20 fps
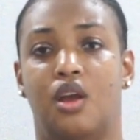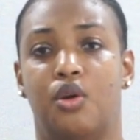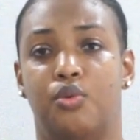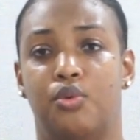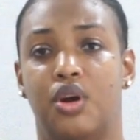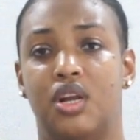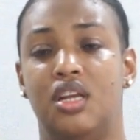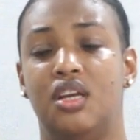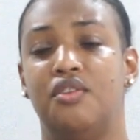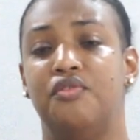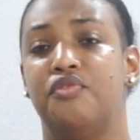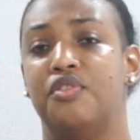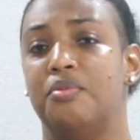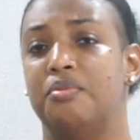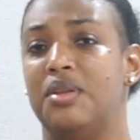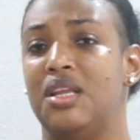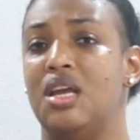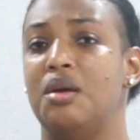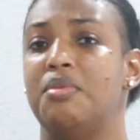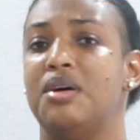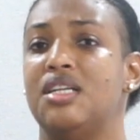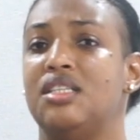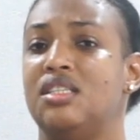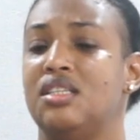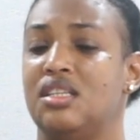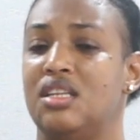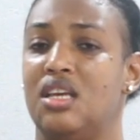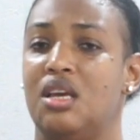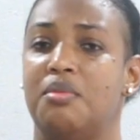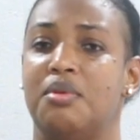Running from neighbor
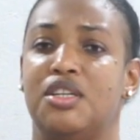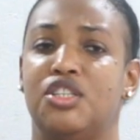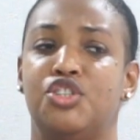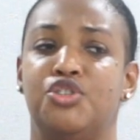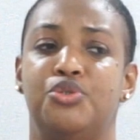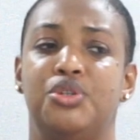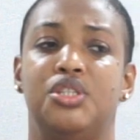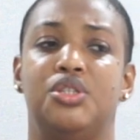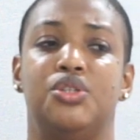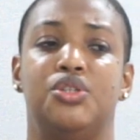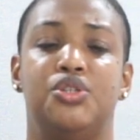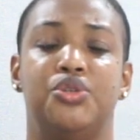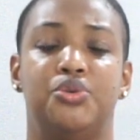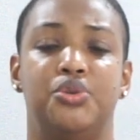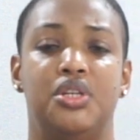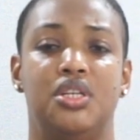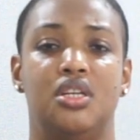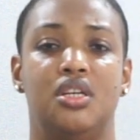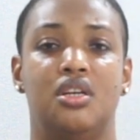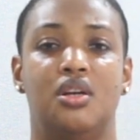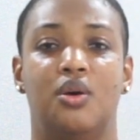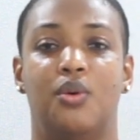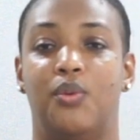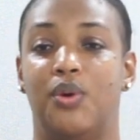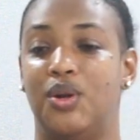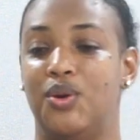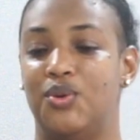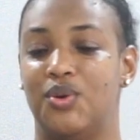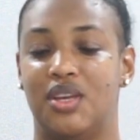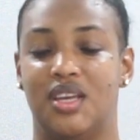to neighbor, tree to tree,
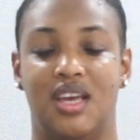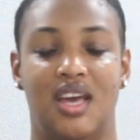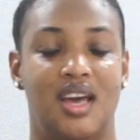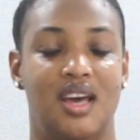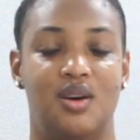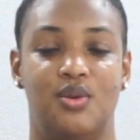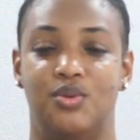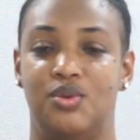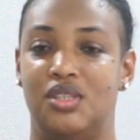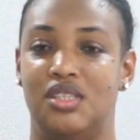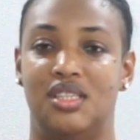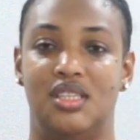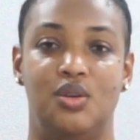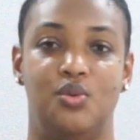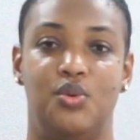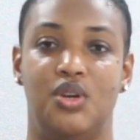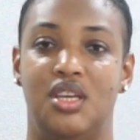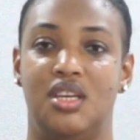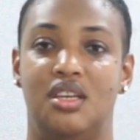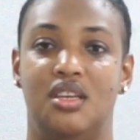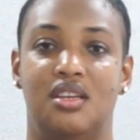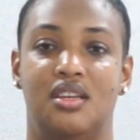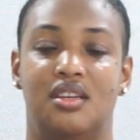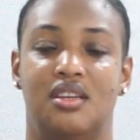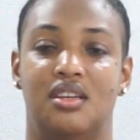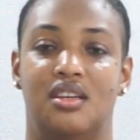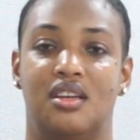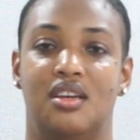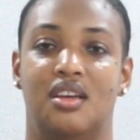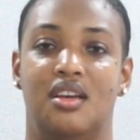we don't care who see we.
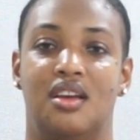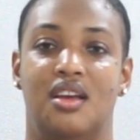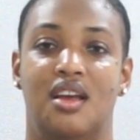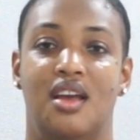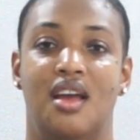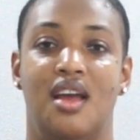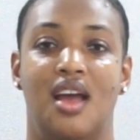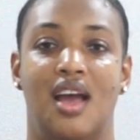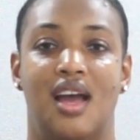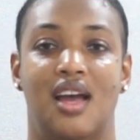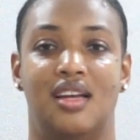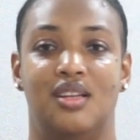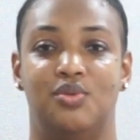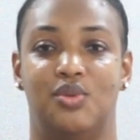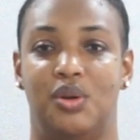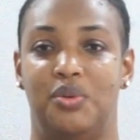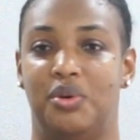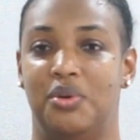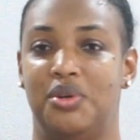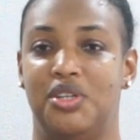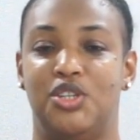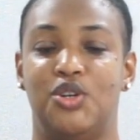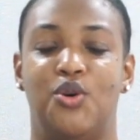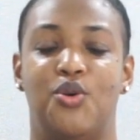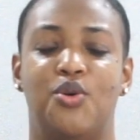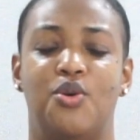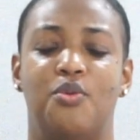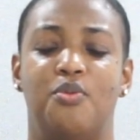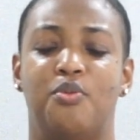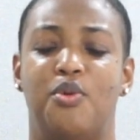And when we reach
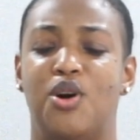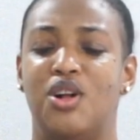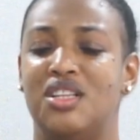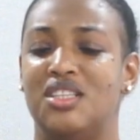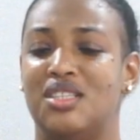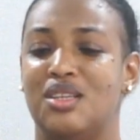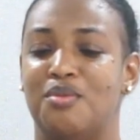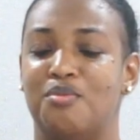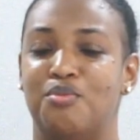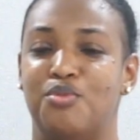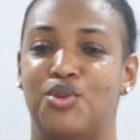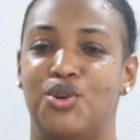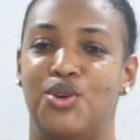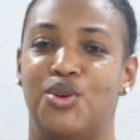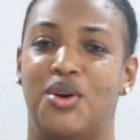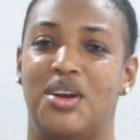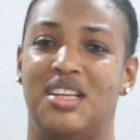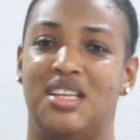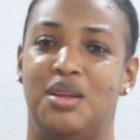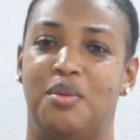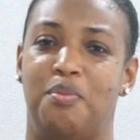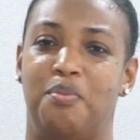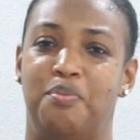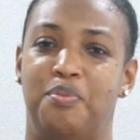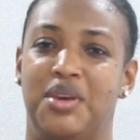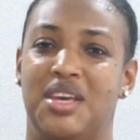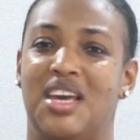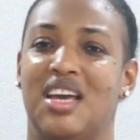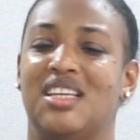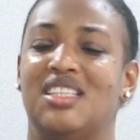home, boil some boyo in the
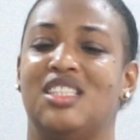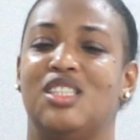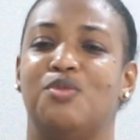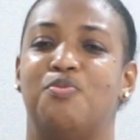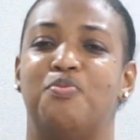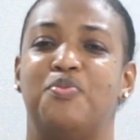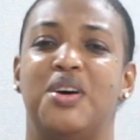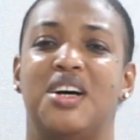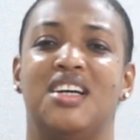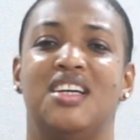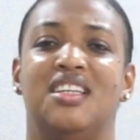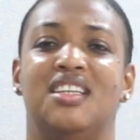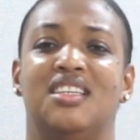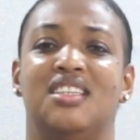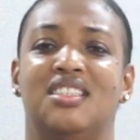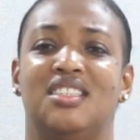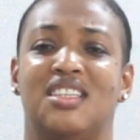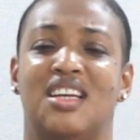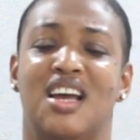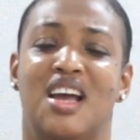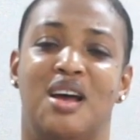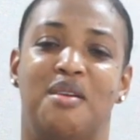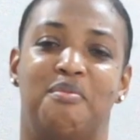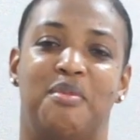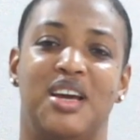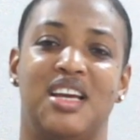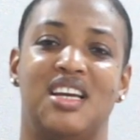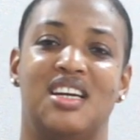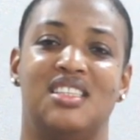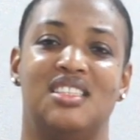biggest pan and
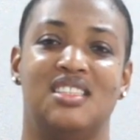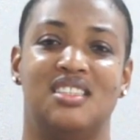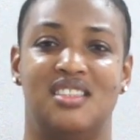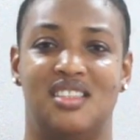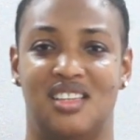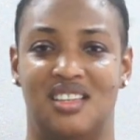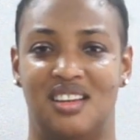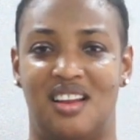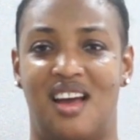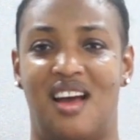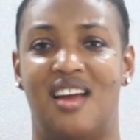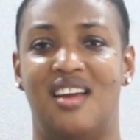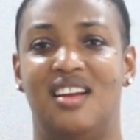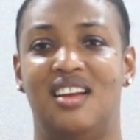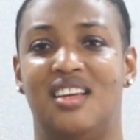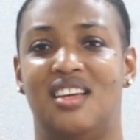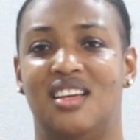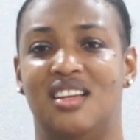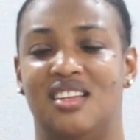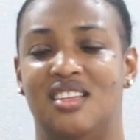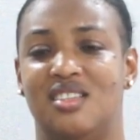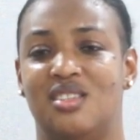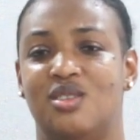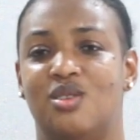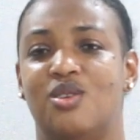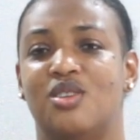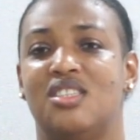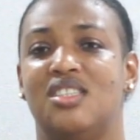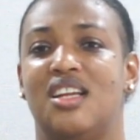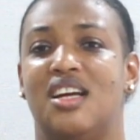my cousins and I licking the
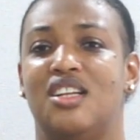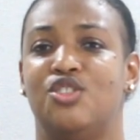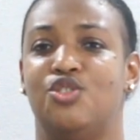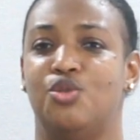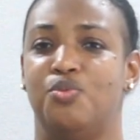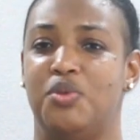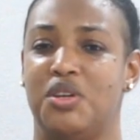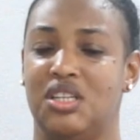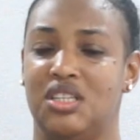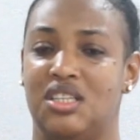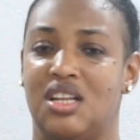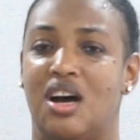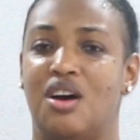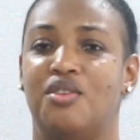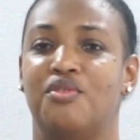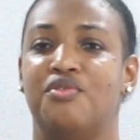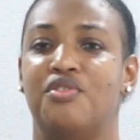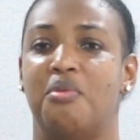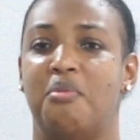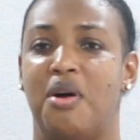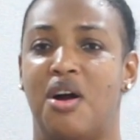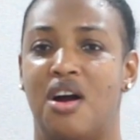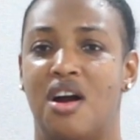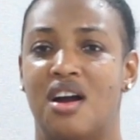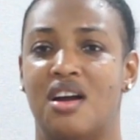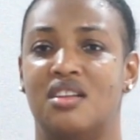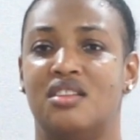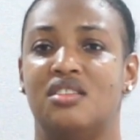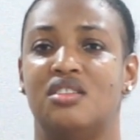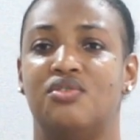sauce that dripping down from our
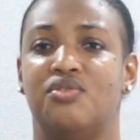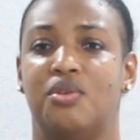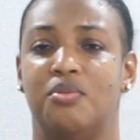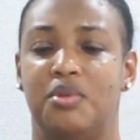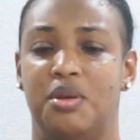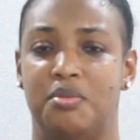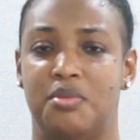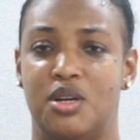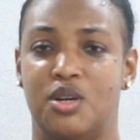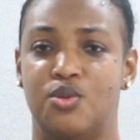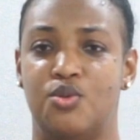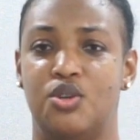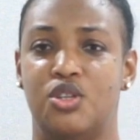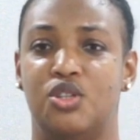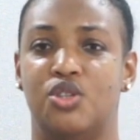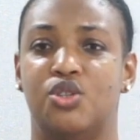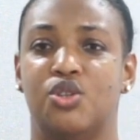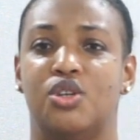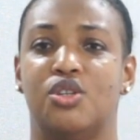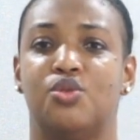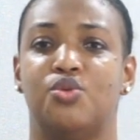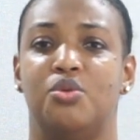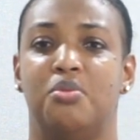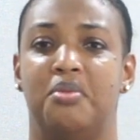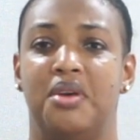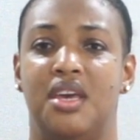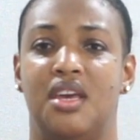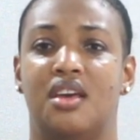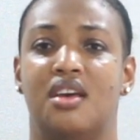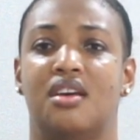hands from the mango in sauce we
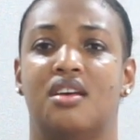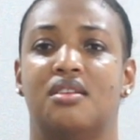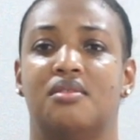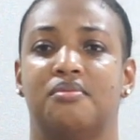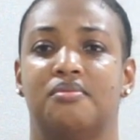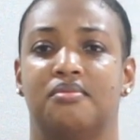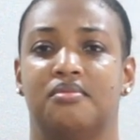make.